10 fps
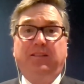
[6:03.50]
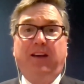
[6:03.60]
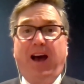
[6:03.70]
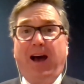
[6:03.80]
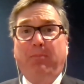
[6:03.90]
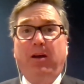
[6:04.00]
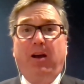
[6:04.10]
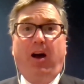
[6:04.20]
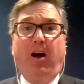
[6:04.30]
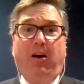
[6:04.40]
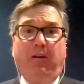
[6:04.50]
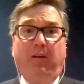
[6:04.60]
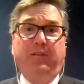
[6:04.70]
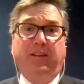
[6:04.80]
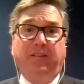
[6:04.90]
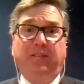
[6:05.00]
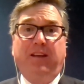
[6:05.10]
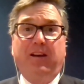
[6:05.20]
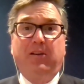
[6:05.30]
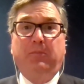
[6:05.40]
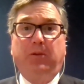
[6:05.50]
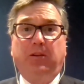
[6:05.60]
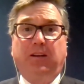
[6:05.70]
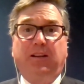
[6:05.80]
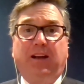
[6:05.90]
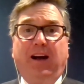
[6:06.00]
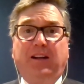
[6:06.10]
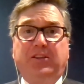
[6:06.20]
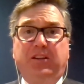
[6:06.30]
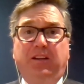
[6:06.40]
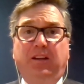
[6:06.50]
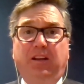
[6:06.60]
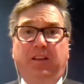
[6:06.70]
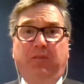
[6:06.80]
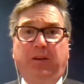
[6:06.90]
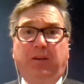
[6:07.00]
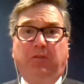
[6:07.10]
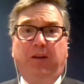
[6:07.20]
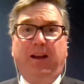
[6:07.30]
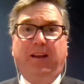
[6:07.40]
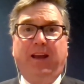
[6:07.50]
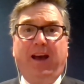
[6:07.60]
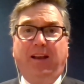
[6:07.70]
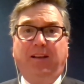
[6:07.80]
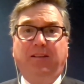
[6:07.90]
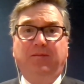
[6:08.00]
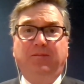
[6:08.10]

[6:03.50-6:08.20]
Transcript: on top of this terrible concoction that we already had.